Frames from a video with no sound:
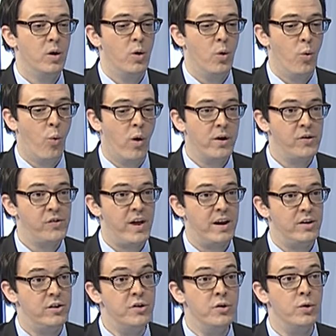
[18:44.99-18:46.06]
what does
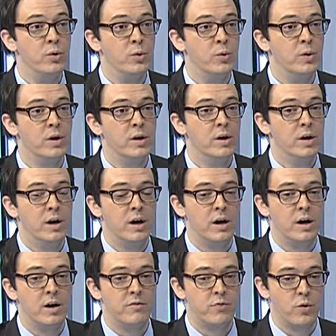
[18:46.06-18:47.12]
that do
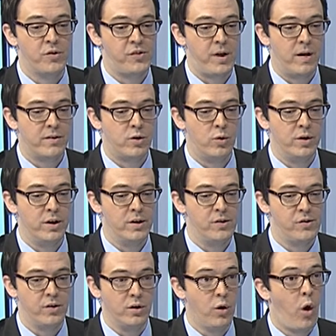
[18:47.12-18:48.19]
for South
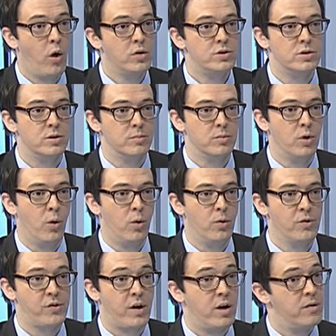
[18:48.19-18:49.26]
Korea's long-term
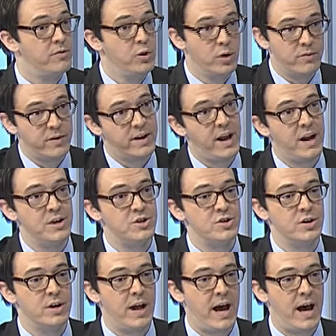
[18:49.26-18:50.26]
goals of unification?